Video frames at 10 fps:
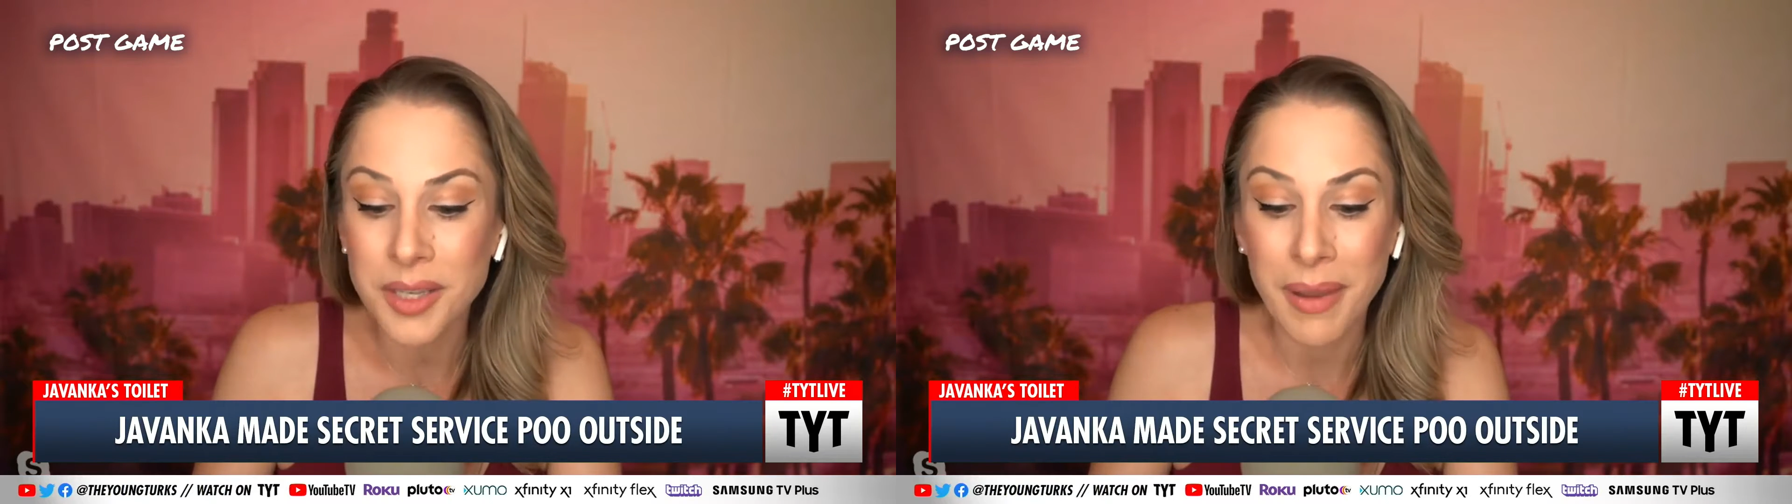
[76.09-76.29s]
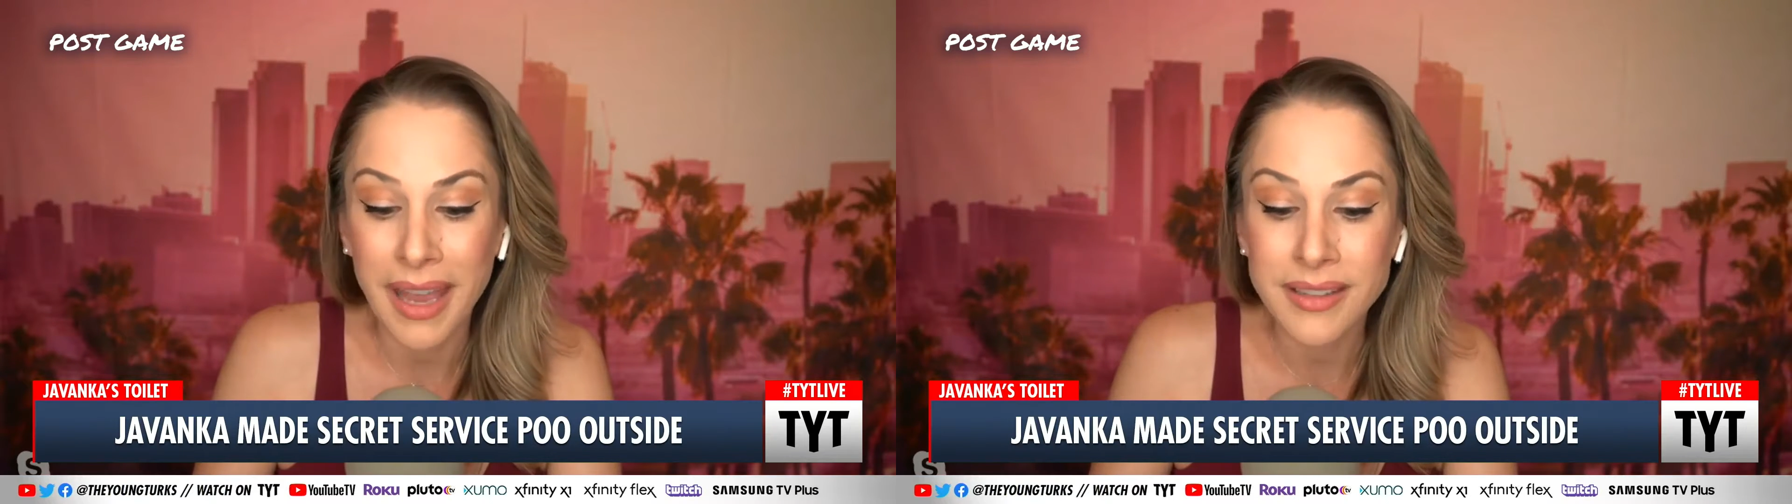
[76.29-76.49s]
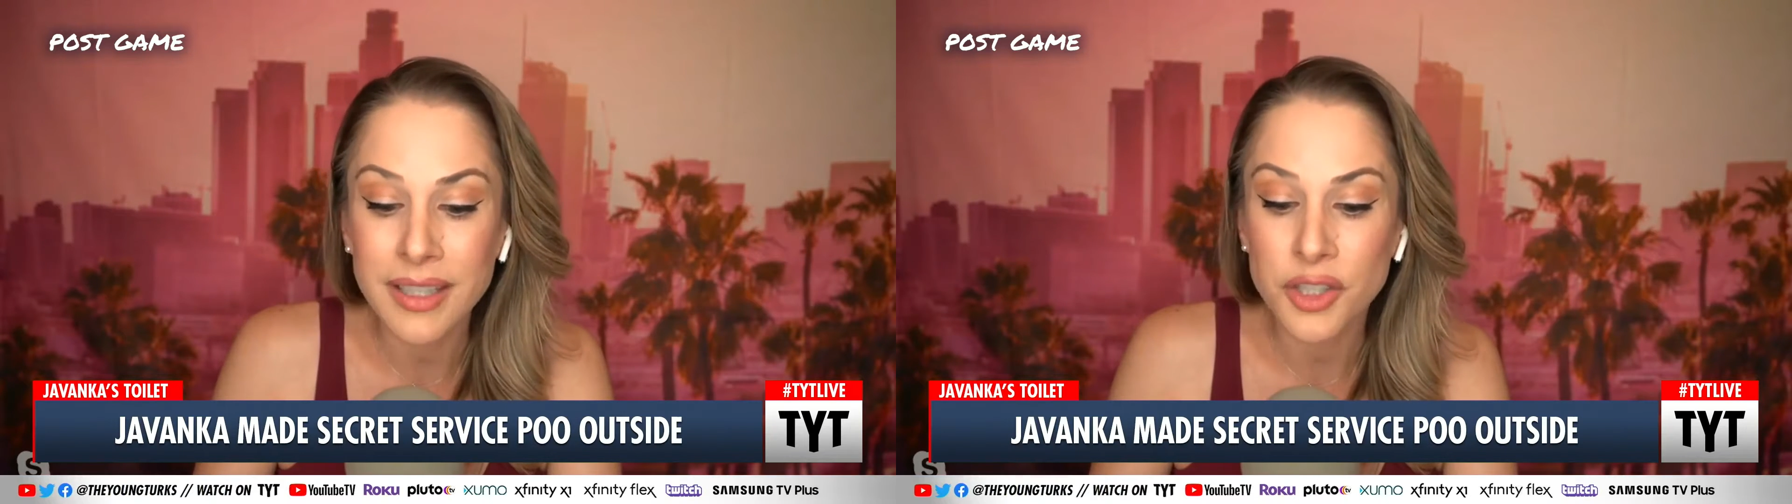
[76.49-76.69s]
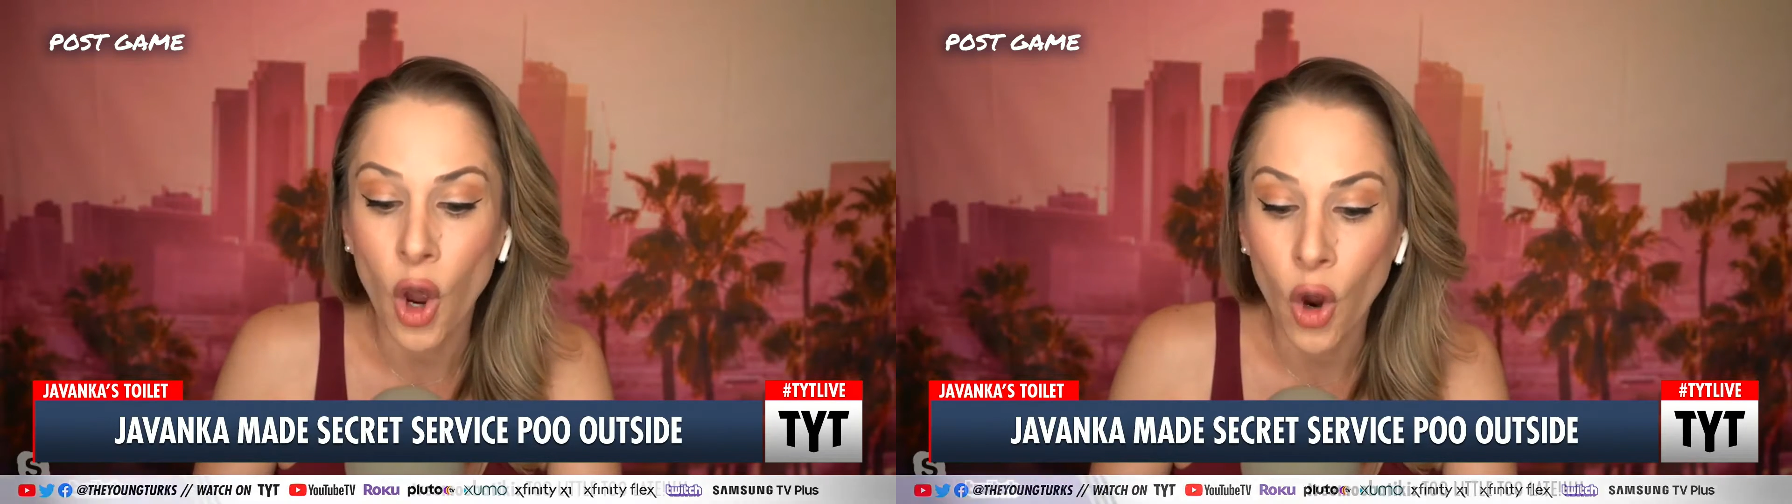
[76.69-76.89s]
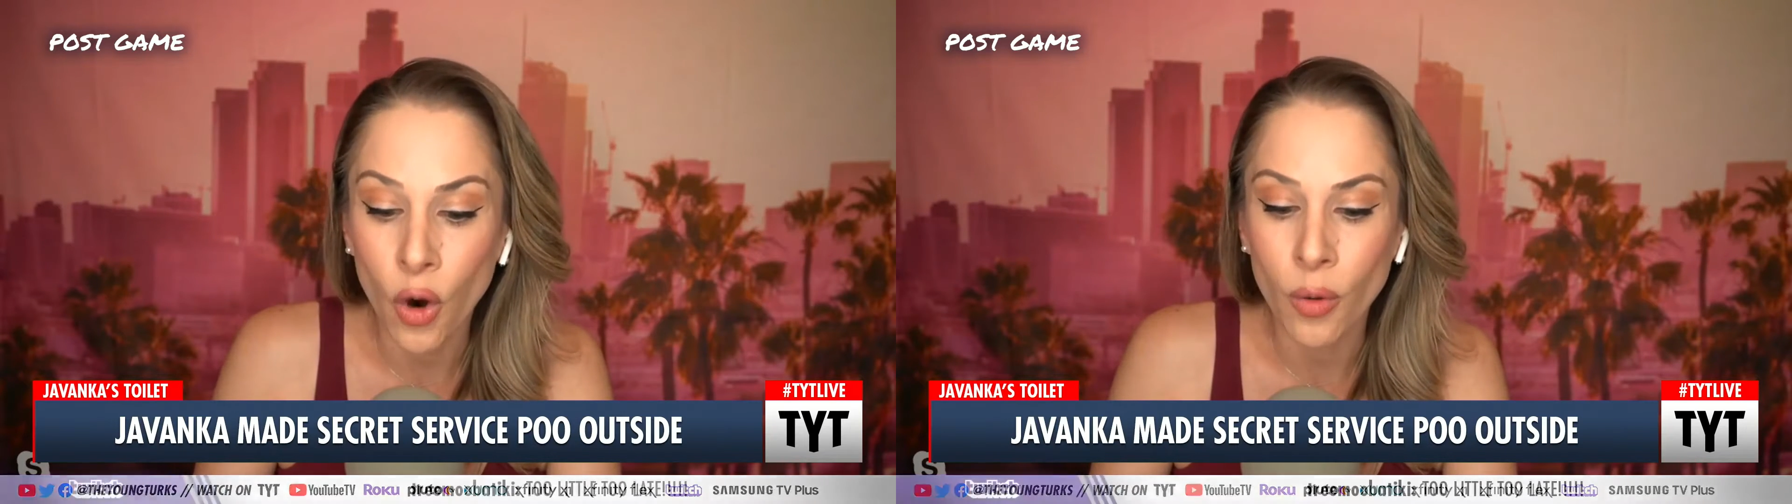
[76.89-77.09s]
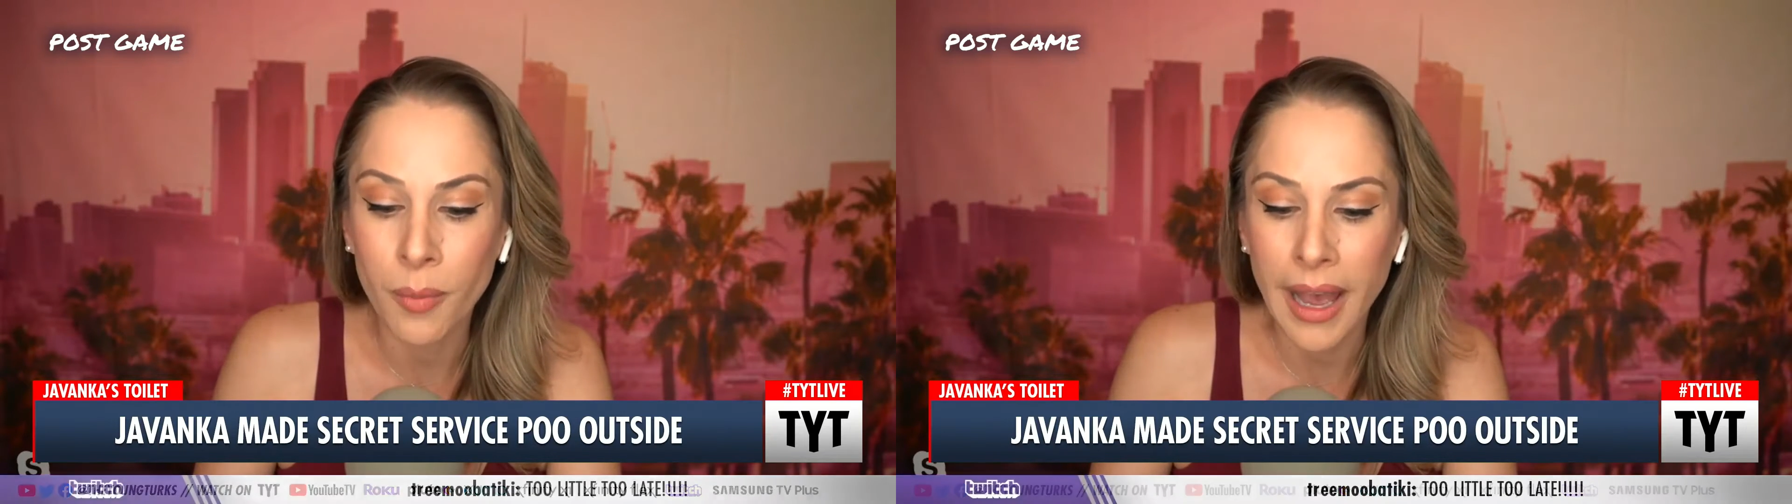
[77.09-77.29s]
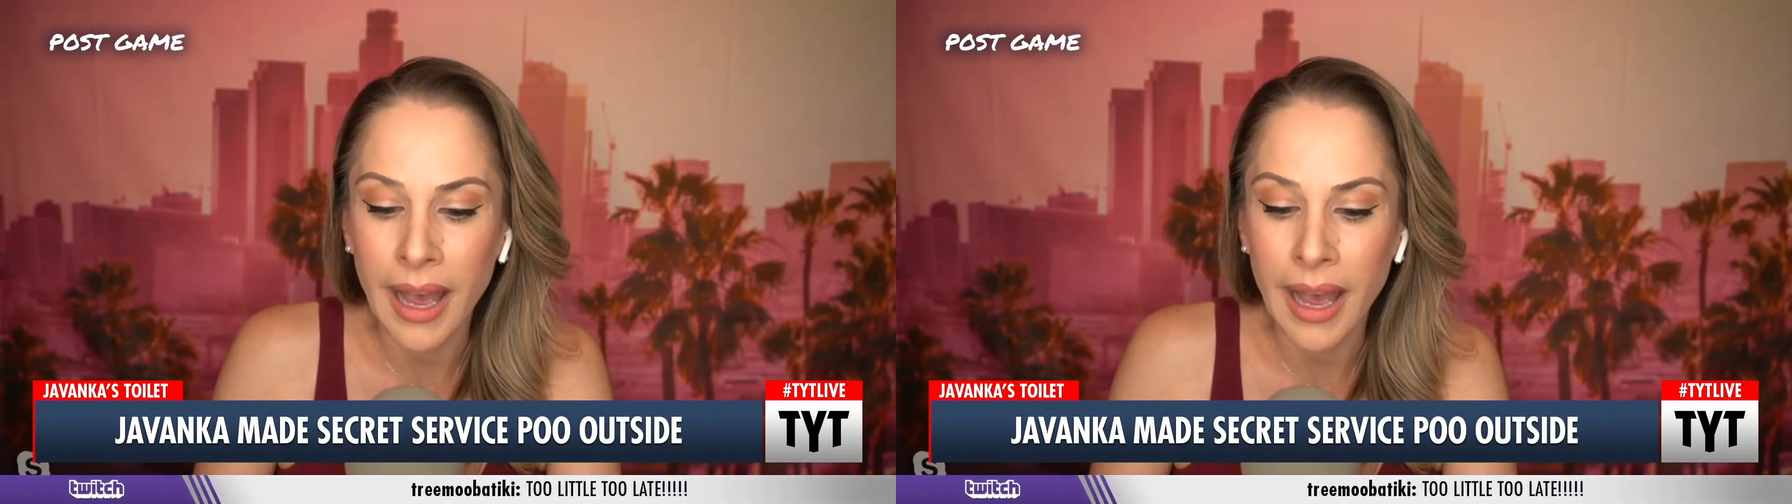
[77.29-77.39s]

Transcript: to Pence's home